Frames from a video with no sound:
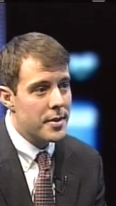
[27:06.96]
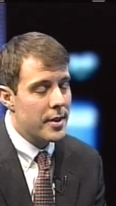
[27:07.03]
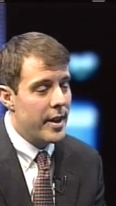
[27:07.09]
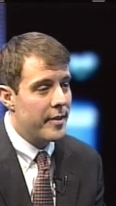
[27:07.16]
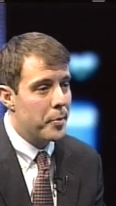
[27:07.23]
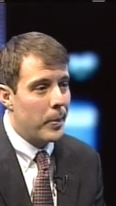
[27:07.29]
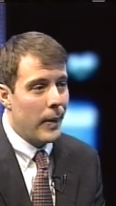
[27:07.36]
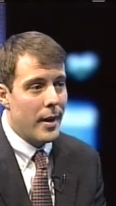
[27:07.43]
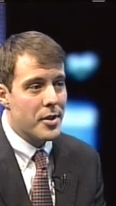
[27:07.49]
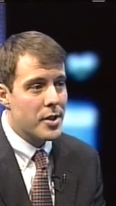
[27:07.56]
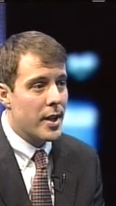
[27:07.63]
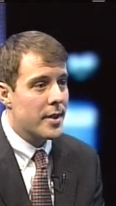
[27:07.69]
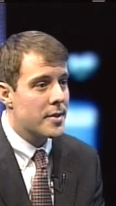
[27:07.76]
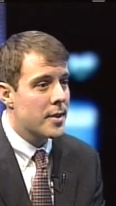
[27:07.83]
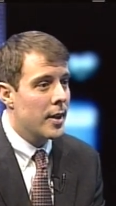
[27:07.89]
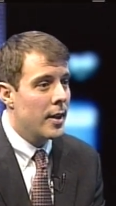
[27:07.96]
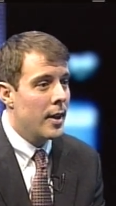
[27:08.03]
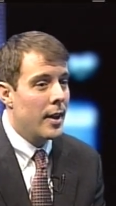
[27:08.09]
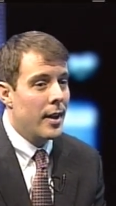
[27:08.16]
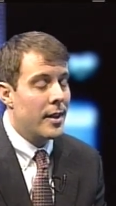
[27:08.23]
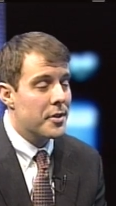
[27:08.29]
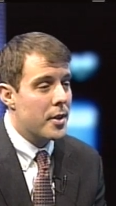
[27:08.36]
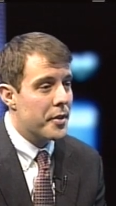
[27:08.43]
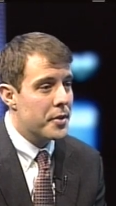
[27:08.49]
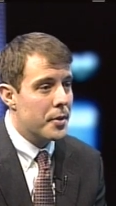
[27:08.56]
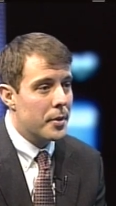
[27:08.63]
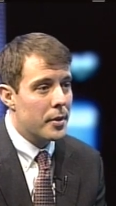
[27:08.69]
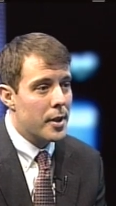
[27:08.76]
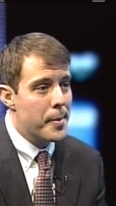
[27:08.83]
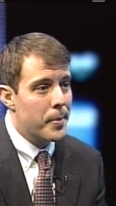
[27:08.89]
and have projects. And it's also
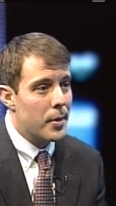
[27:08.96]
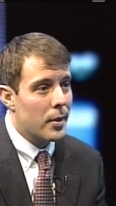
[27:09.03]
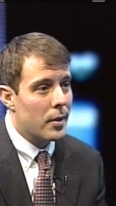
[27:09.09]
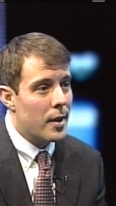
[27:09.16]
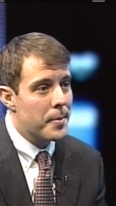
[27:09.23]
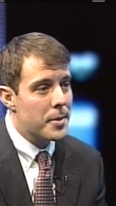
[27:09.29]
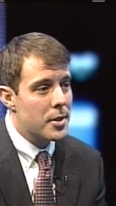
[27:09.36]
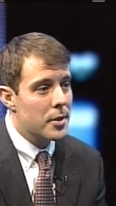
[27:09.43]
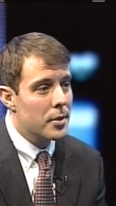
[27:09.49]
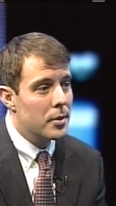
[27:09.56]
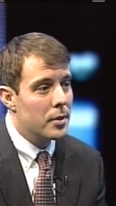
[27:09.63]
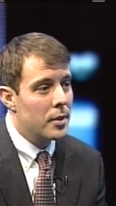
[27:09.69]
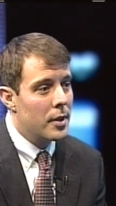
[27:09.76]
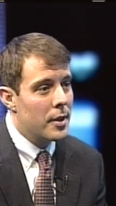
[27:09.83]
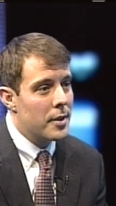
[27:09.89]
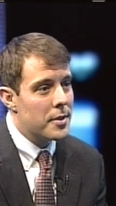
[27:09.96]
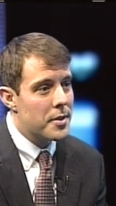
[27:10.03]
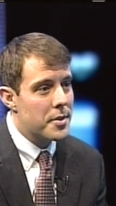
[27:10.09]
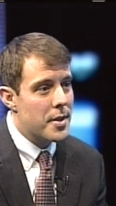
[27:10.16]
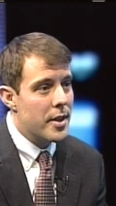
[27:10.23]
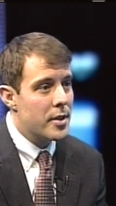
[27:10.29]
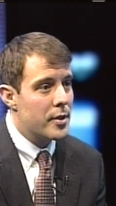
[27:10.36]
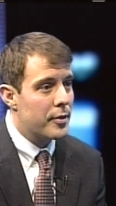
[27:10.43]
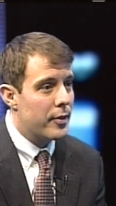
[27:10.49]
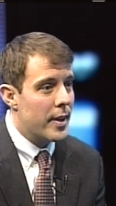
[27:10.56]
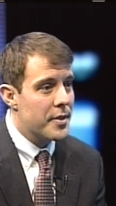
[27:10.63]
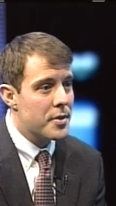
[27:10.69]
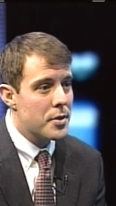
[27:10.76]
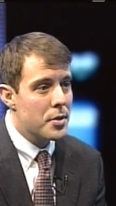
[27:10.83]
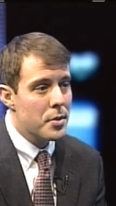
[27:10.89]
a great program to send your
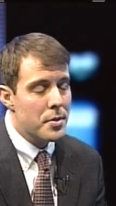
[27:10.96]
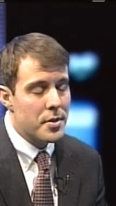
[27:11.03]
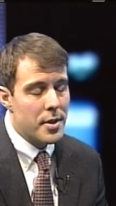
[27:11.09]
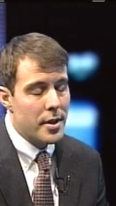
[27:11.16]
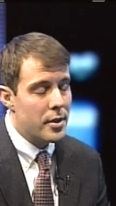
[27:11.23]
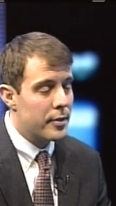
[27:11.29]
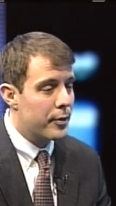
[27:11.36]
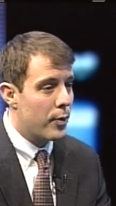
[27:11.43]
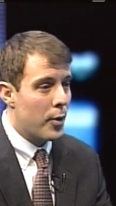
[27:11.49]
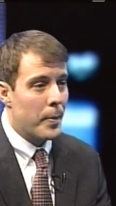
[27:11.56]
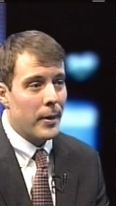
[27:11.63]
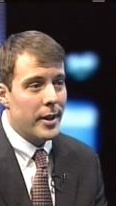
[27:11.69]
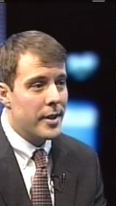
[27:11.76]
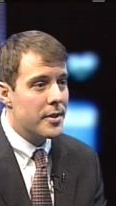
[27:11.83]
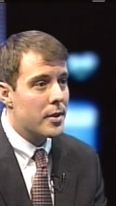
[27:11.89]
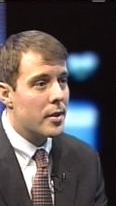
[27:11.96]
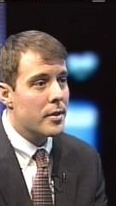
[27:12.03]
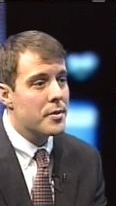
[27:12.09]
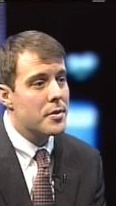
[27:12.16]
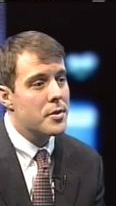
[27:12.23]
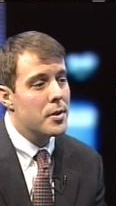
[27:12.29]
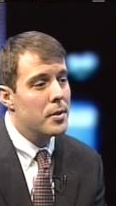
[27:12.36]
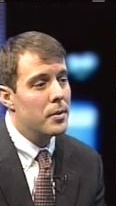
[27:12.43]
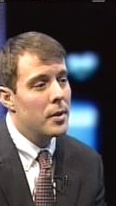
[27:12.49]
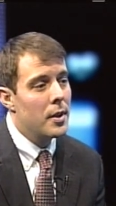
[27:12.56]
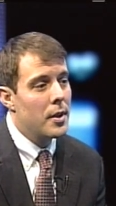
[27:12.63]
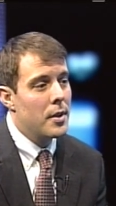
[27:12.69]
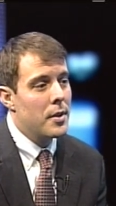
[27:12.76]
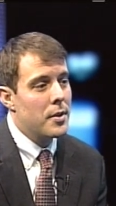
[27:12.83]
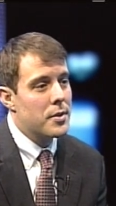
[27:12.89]
friends to, send your former interns to.
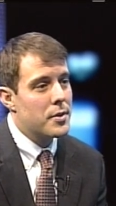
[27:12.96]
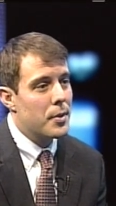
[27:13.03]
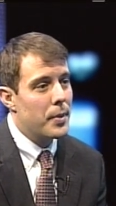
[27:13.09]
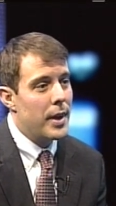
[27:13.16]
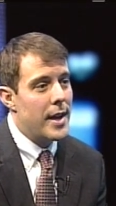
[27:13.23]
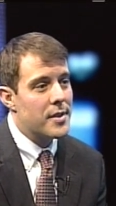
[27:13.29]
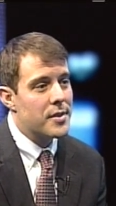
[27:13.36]
So we ask